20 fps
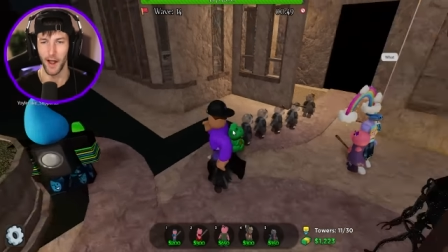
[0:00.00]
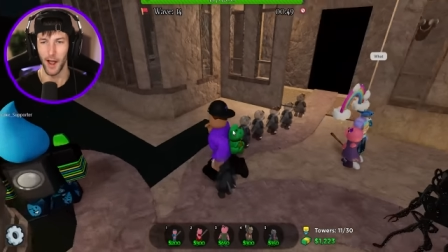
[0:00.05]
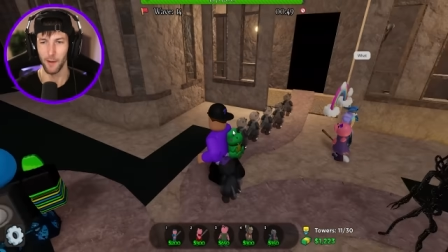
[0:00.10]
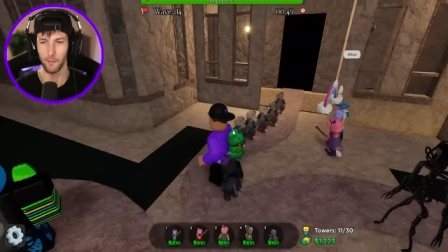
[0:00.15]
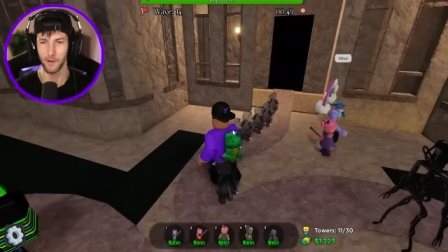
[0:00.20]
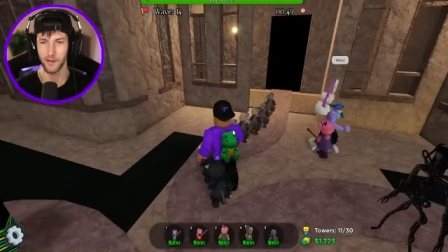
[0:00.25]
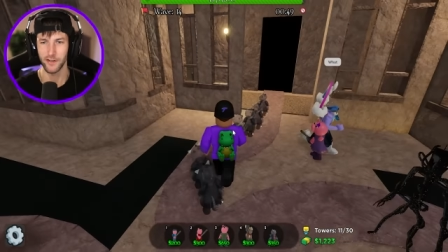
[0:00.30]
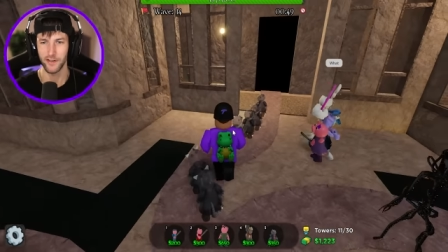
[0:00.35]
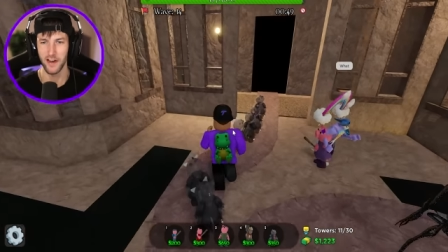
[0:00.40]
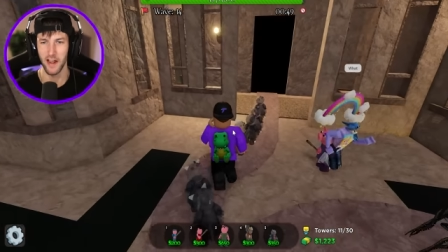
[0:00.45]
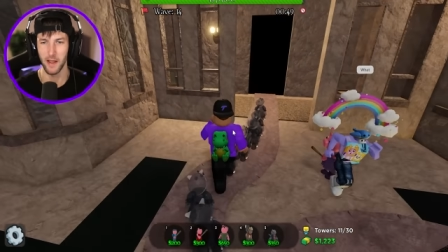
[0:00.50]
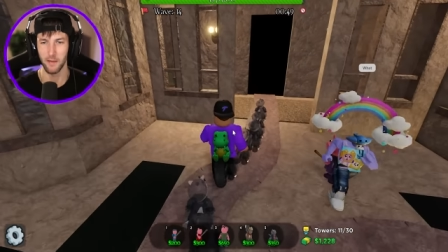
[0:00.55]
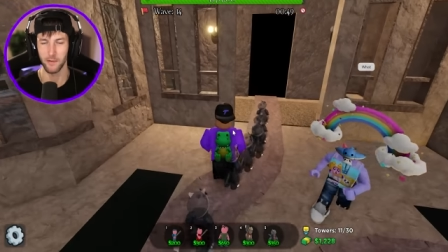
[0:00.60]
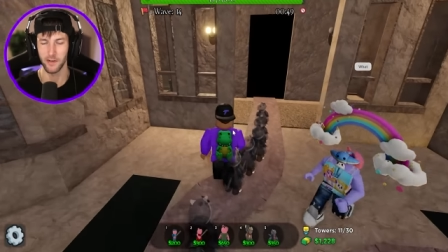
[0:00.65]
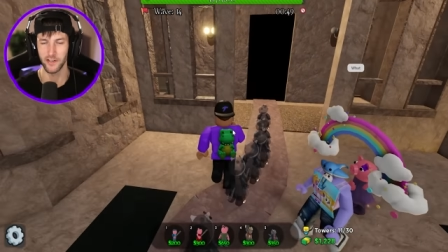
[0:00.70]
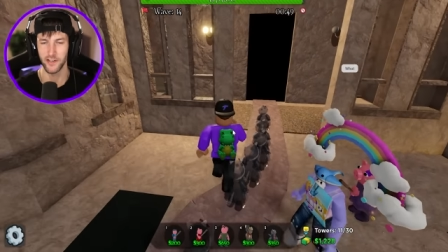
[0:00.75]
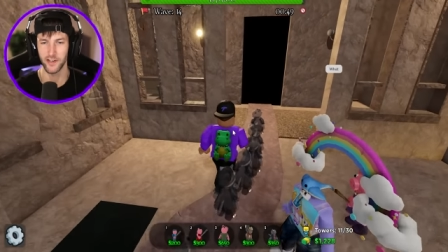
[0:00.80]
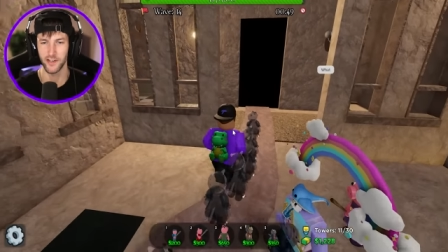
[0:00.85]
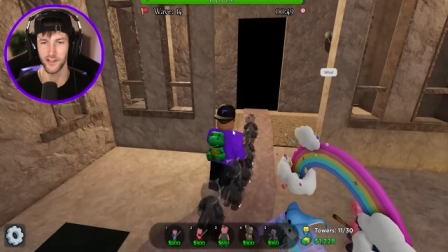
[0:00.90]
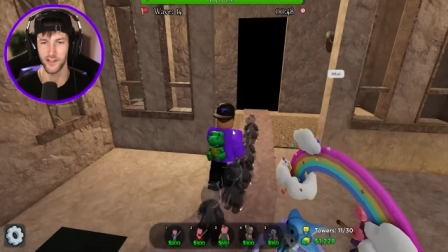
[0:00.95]
How much
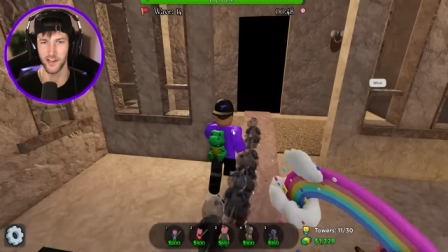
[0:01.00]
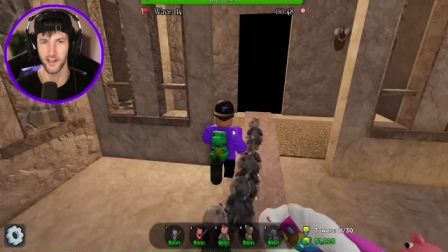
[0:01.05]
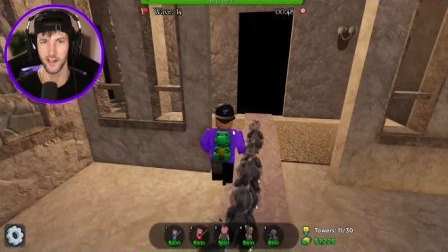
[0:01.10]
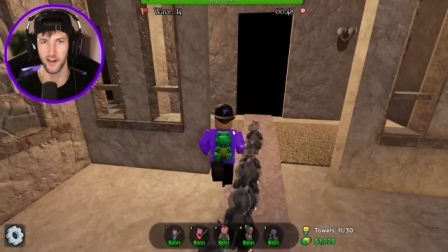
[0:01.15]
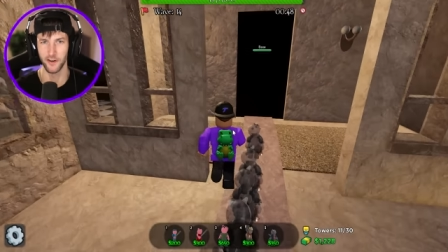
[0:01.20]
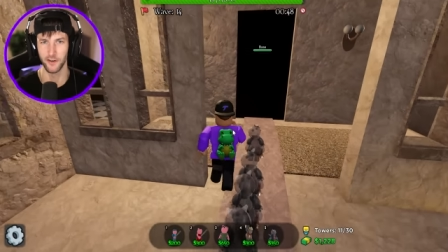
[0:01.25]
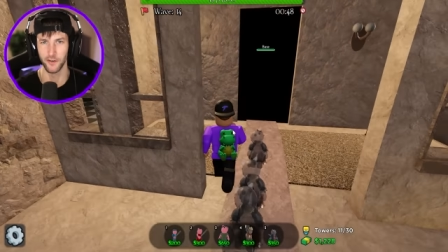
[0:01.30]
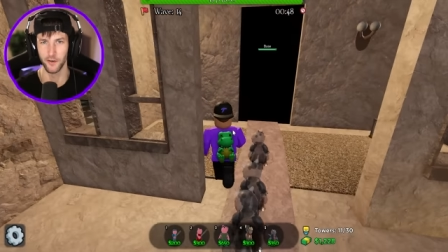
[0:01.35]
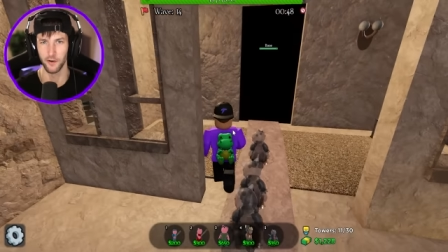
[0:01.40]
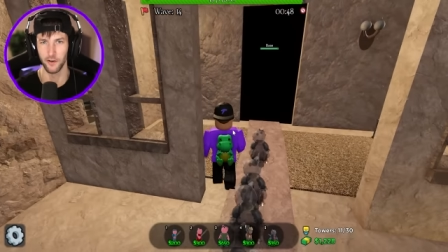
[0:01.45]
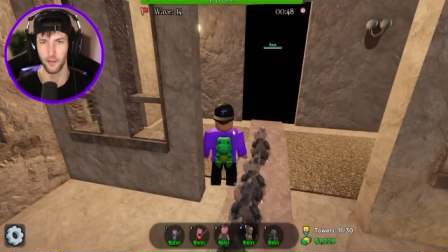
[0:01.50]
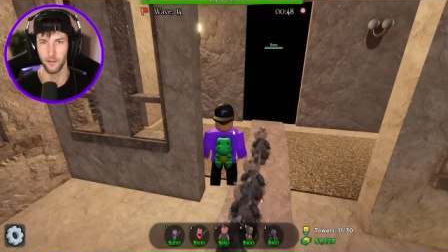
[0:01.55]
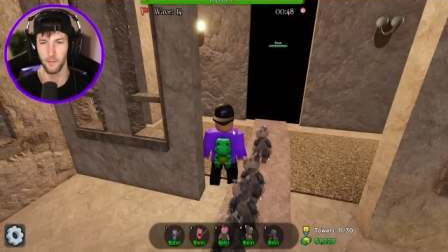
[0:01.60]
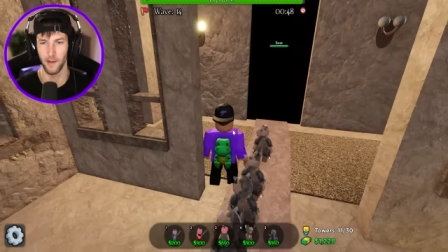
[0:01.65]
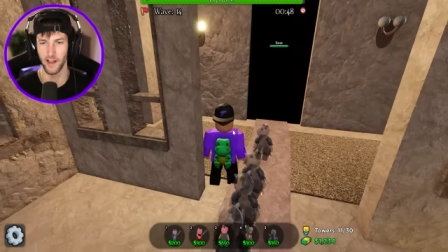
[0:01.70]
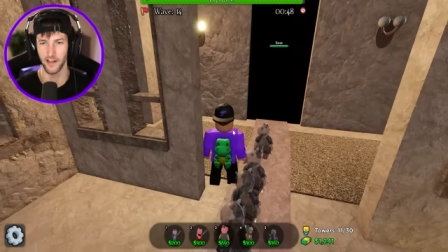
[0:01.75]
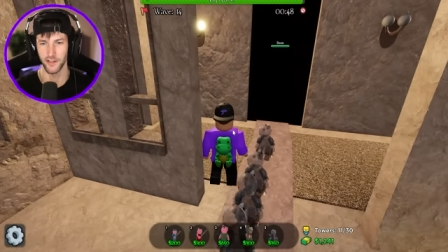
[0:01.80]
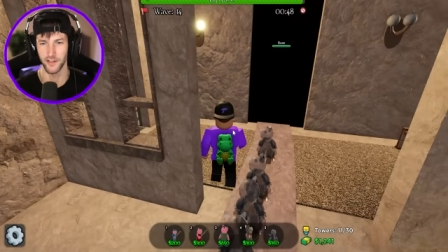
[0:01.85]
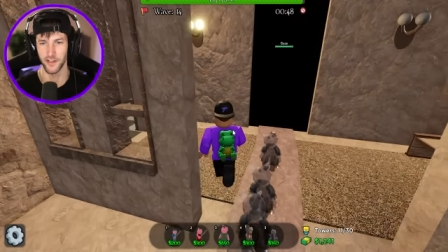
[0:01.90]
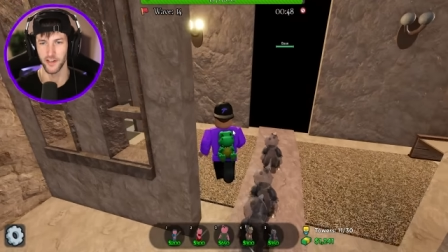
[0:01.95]
damage is she going to do to the
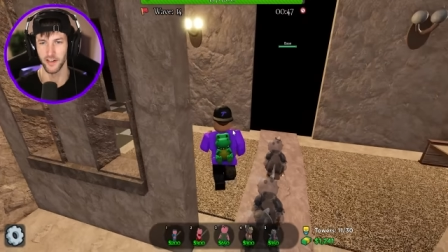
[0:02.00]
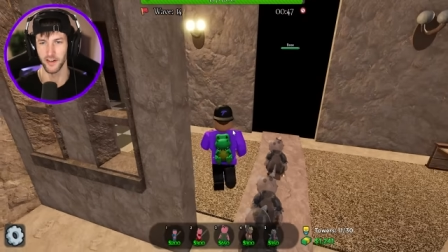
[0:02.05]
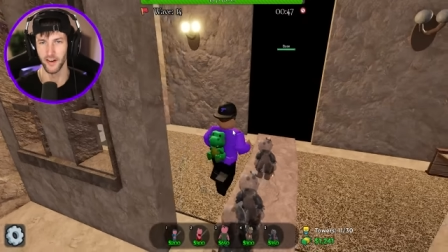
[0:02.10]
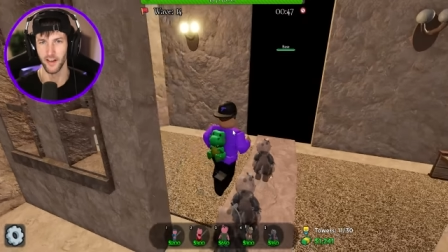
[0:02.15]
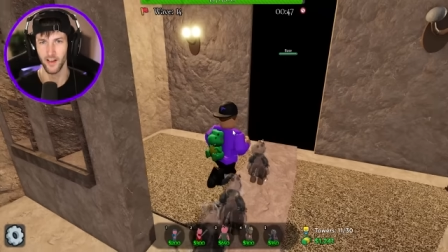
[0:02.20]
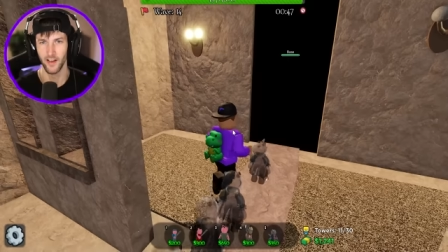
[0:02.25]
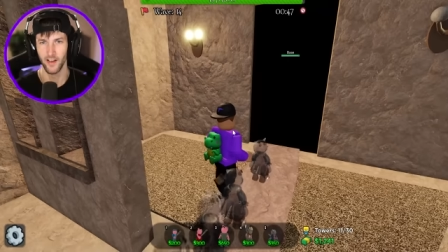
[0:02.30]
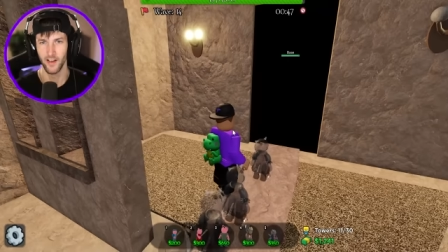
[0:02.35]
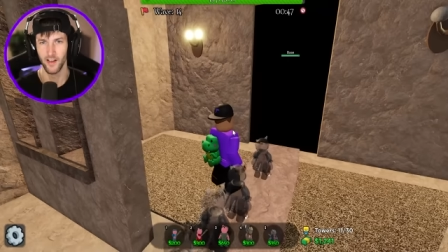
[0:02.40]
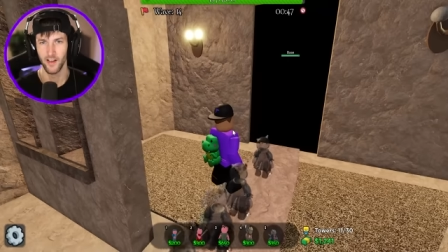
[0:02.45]
mansion?